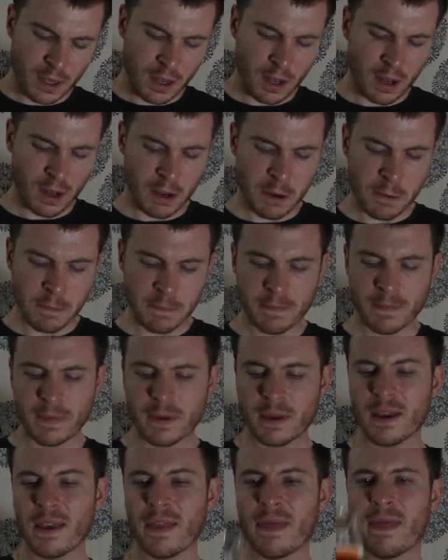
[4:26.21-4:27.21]

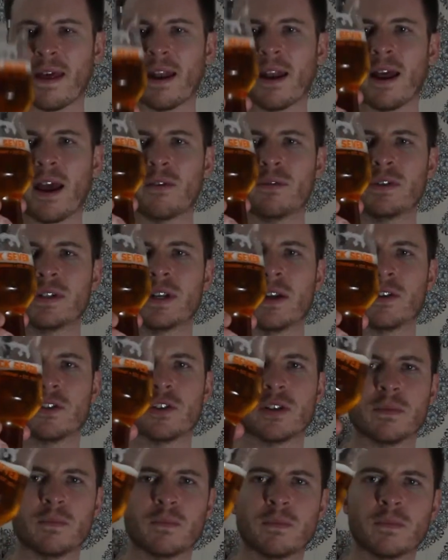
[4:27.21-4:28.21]
That head
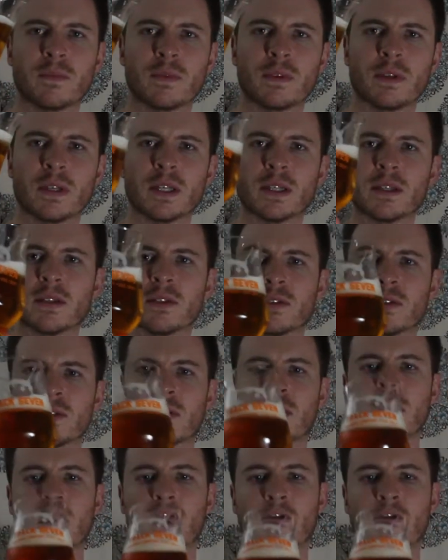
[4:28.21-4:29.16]
retention is